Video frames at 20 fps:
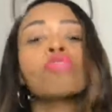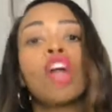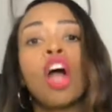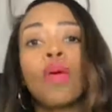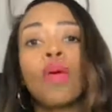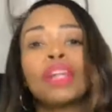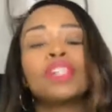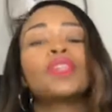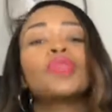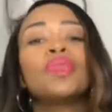All
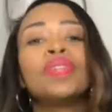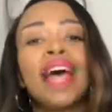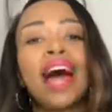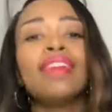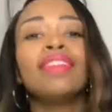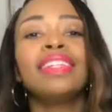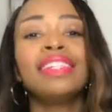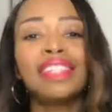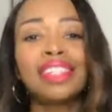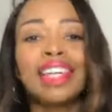right, so
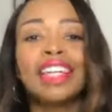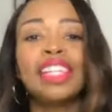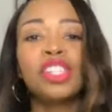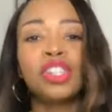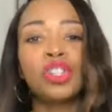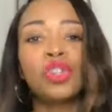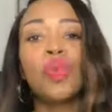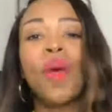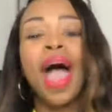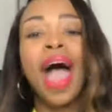now let's get
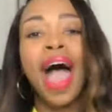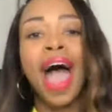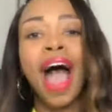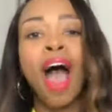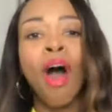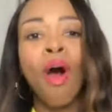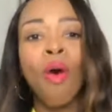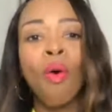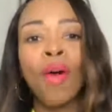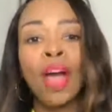into
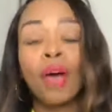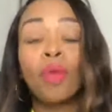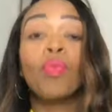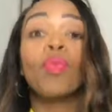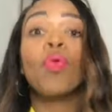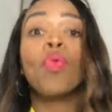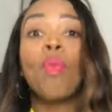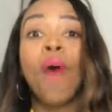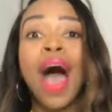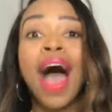
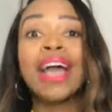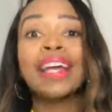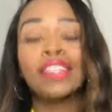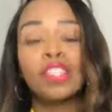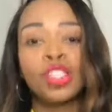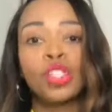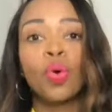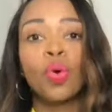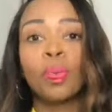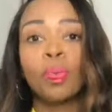why it's
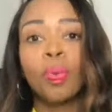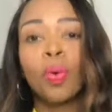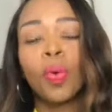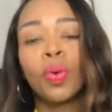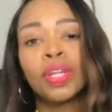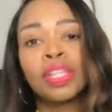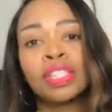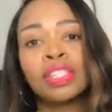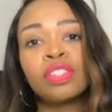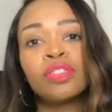so
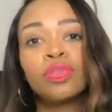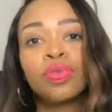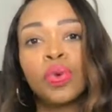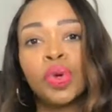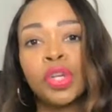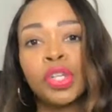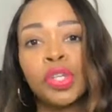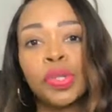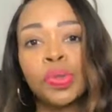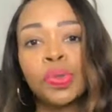important for
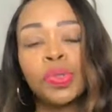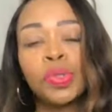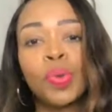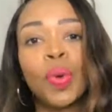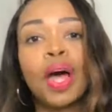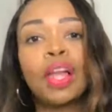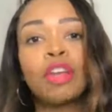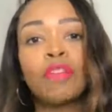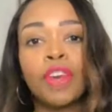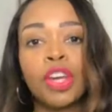you to
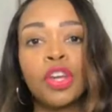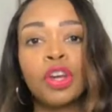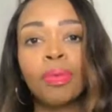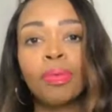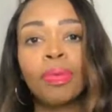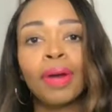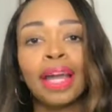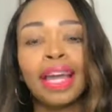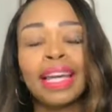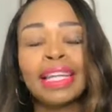elevate your
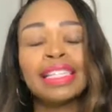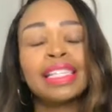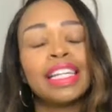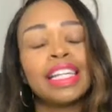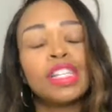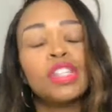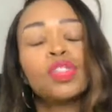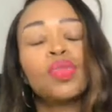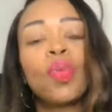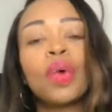brand
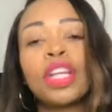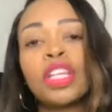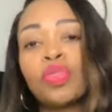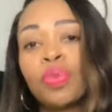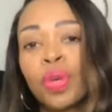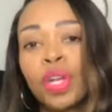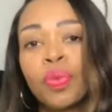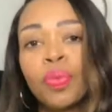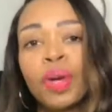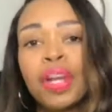in
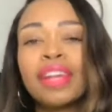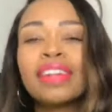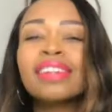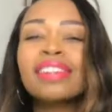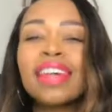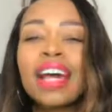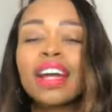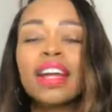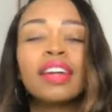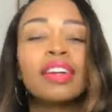2021,
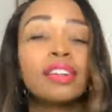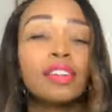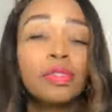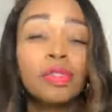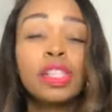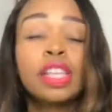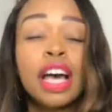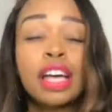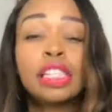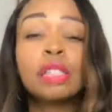
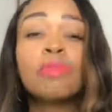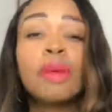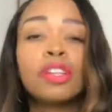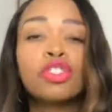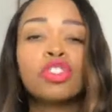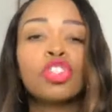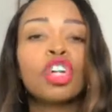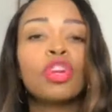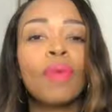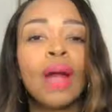
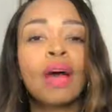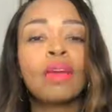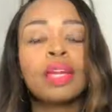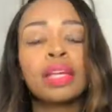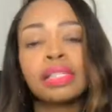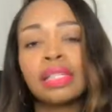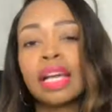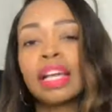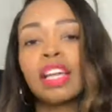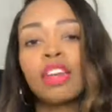especially around
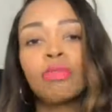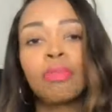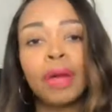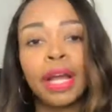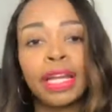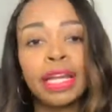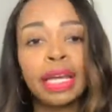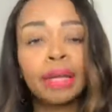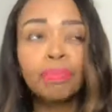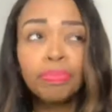executive
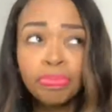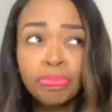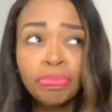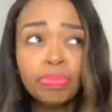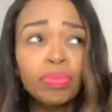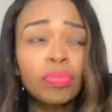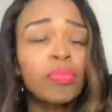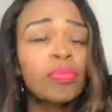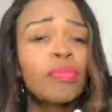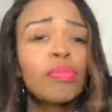branding.
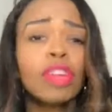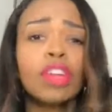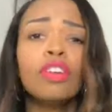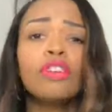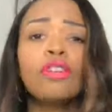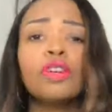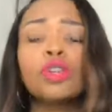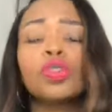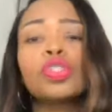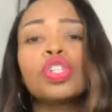
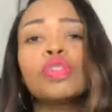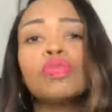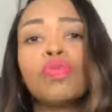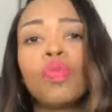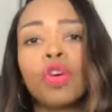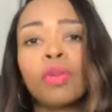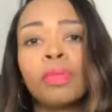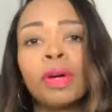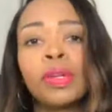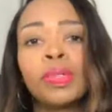First and
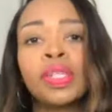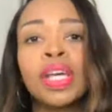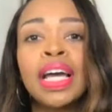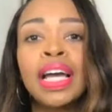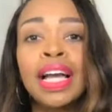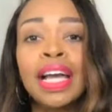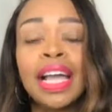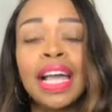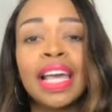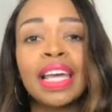foremost,
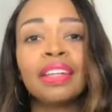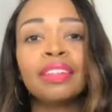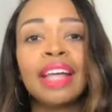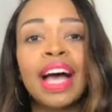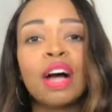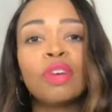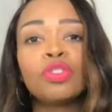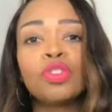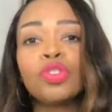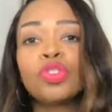it
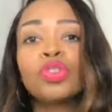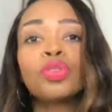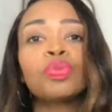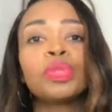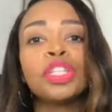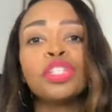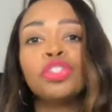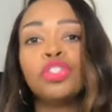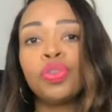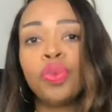allows you to
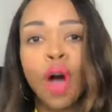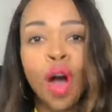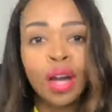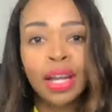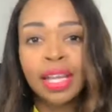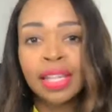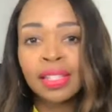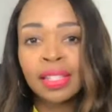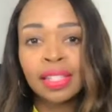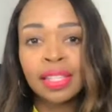reach new
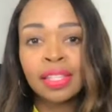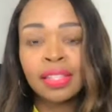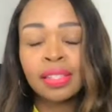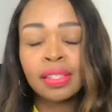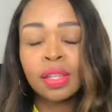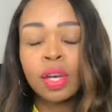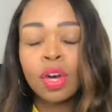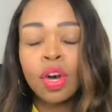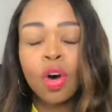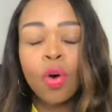audiences.
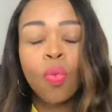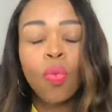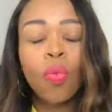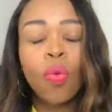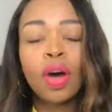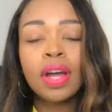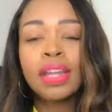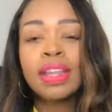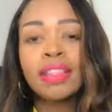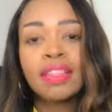
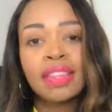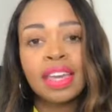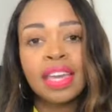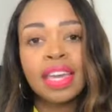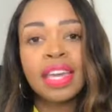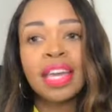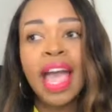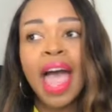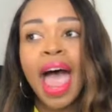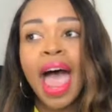One
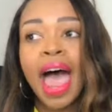thing